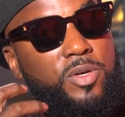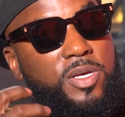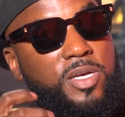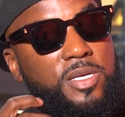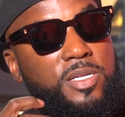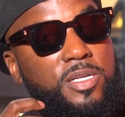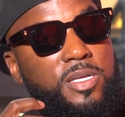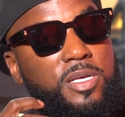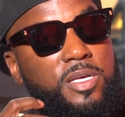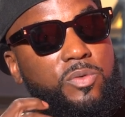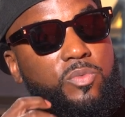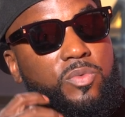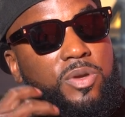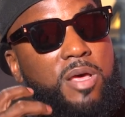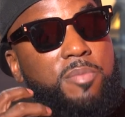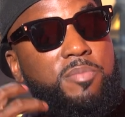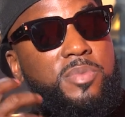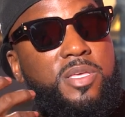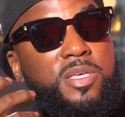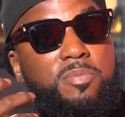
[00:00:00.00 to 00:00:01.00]
And, and,
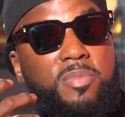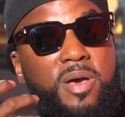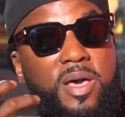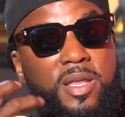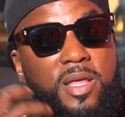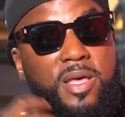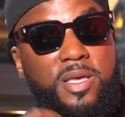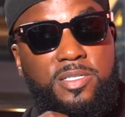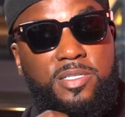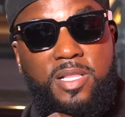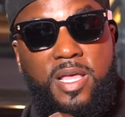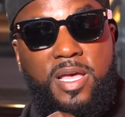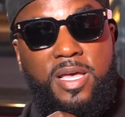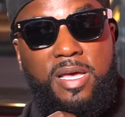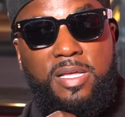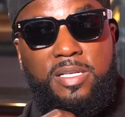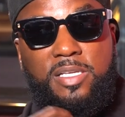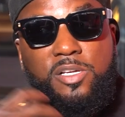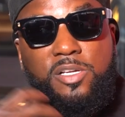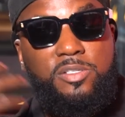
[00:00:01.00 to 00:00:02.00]
what I mean by that is like
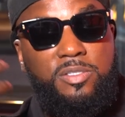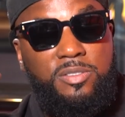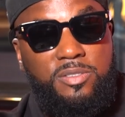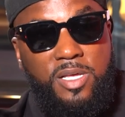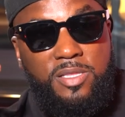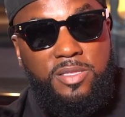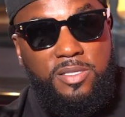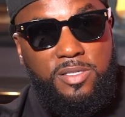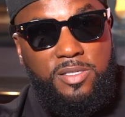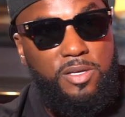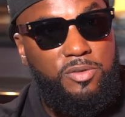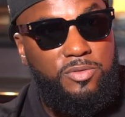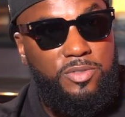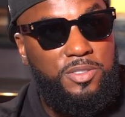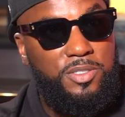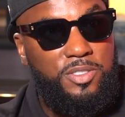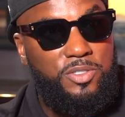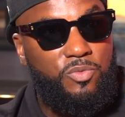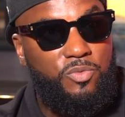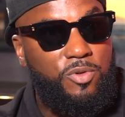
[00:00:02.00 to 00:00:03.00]
there's nothing else
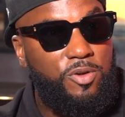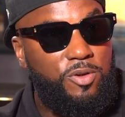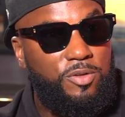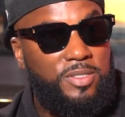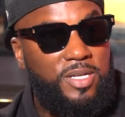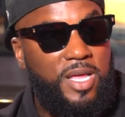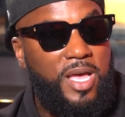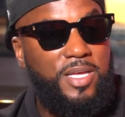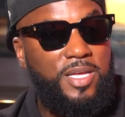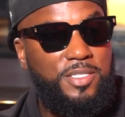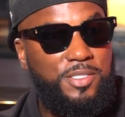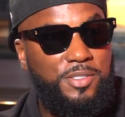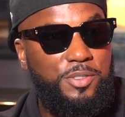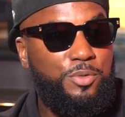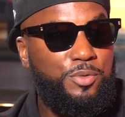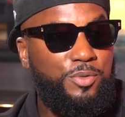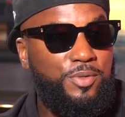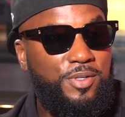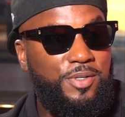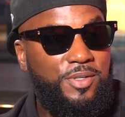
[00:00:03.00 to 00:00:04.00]
in this world that I could do.